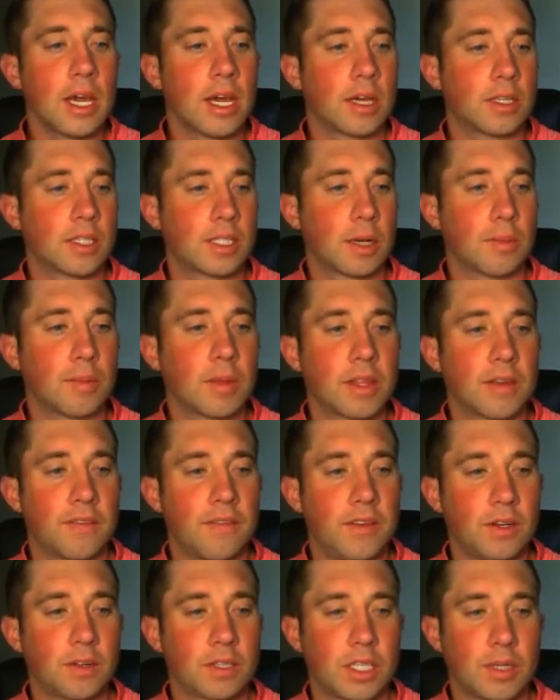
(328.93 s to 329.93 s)
some of the
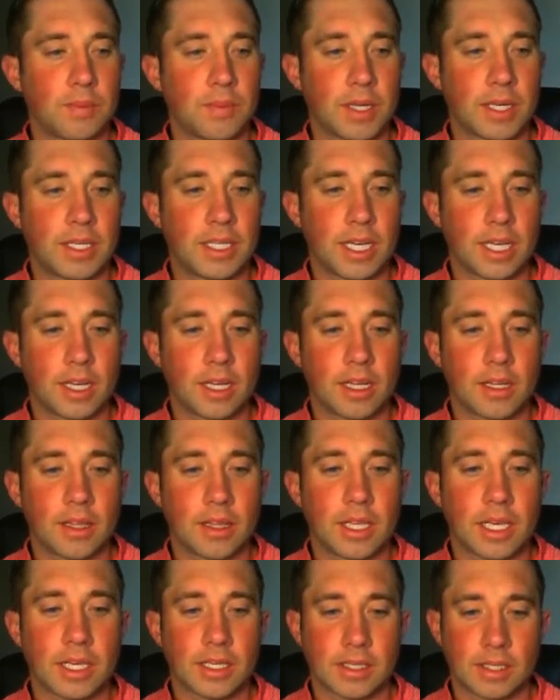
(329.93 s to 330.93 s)
phenotypic data in
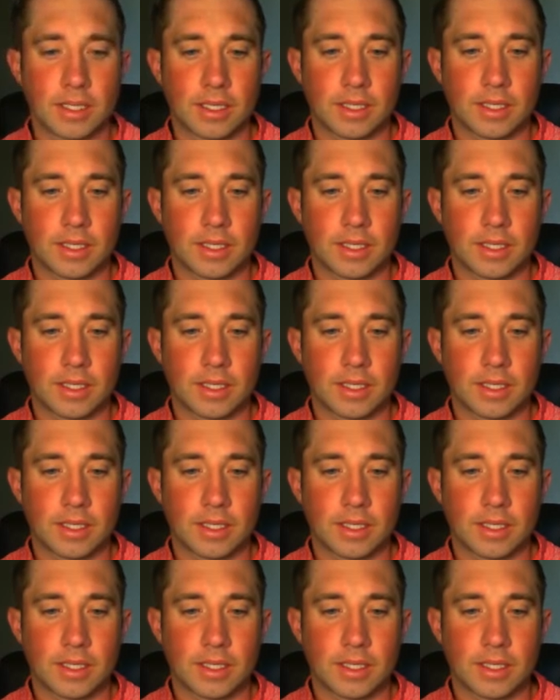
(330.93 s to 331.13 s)
this